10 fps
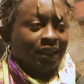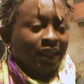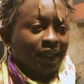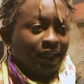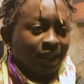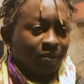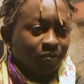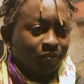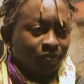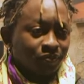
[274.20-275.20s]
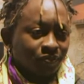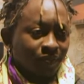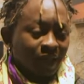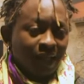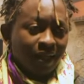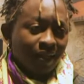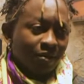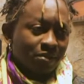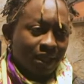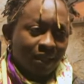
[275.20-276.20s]
That
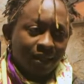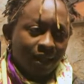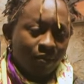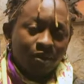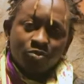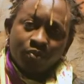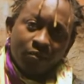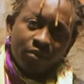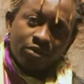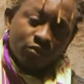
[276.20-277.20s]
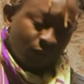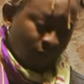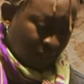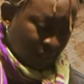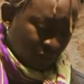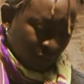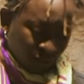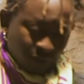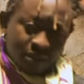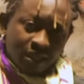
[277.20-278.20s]
was that. Then I went to primary school at a school
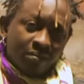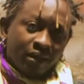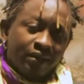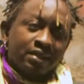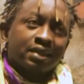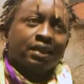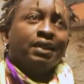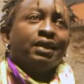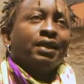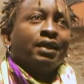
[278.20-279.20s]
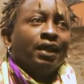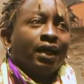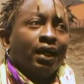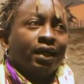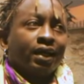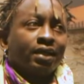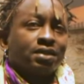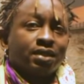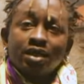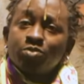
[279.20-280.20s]
called St. Mary's, and I
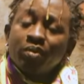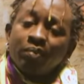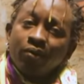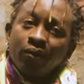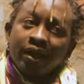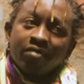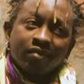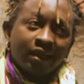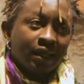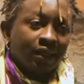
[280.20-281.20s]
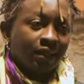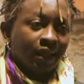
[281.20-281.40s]
spent my whole life there.